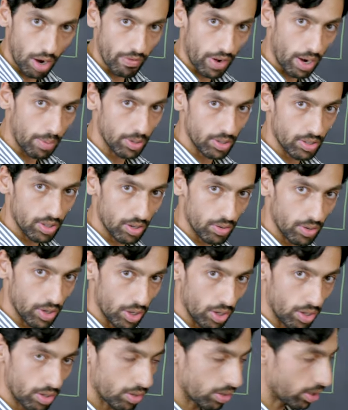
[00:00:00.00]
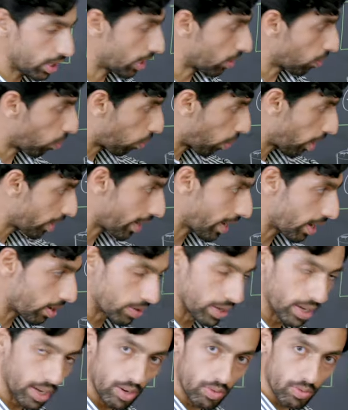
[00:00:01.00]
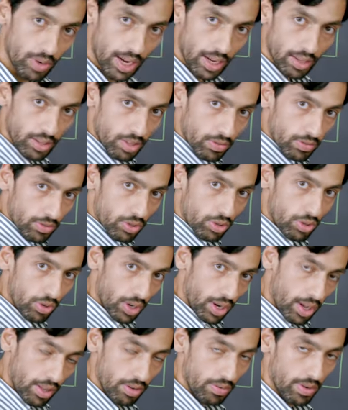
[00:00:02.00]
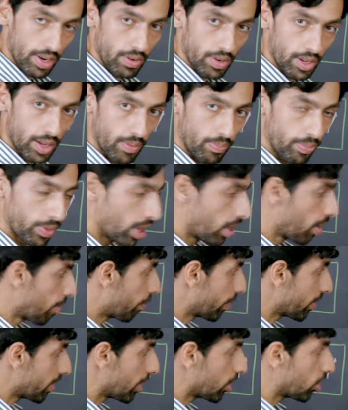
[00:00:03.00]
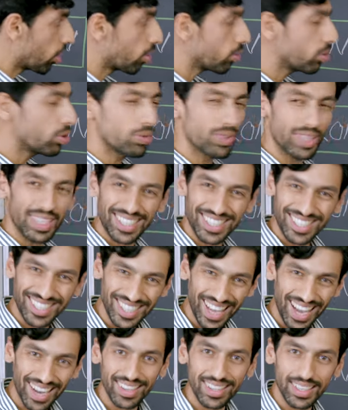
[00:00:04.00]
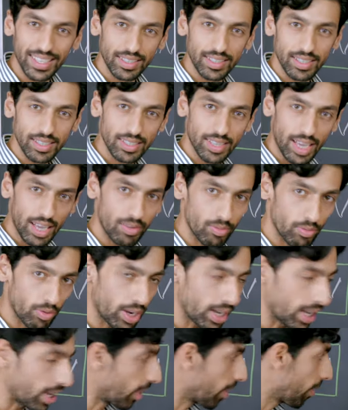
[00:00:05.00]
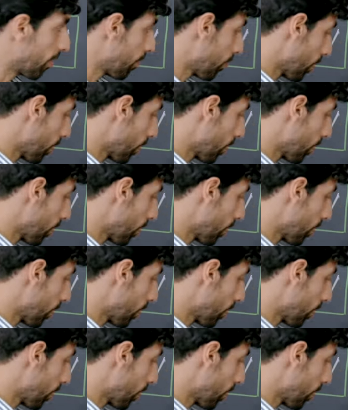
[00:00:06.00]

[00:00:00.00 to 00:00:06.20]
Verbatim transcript: of our material in one area relative to another area, but they don't do it exactly in the same way.